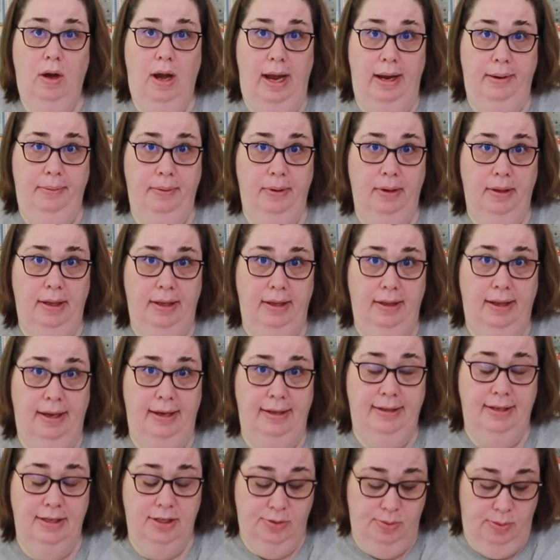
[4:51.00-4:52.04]
I really
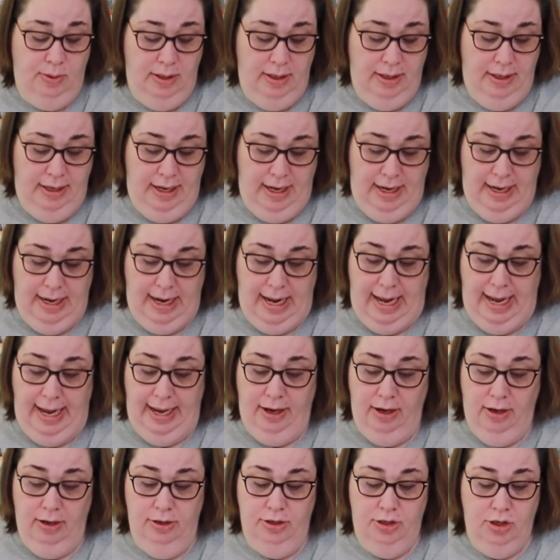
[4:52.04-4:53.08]
like this one and I
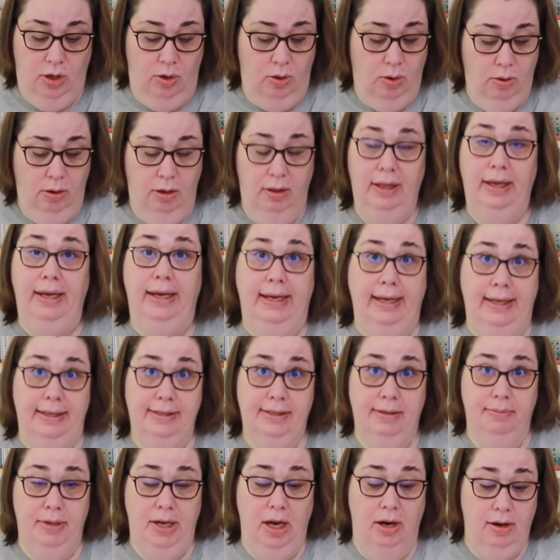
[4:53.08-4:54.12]
could totally get
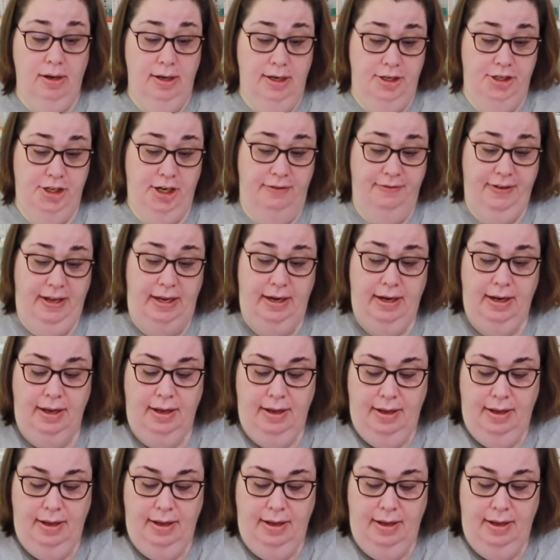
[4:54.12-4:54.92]
some yardage of it.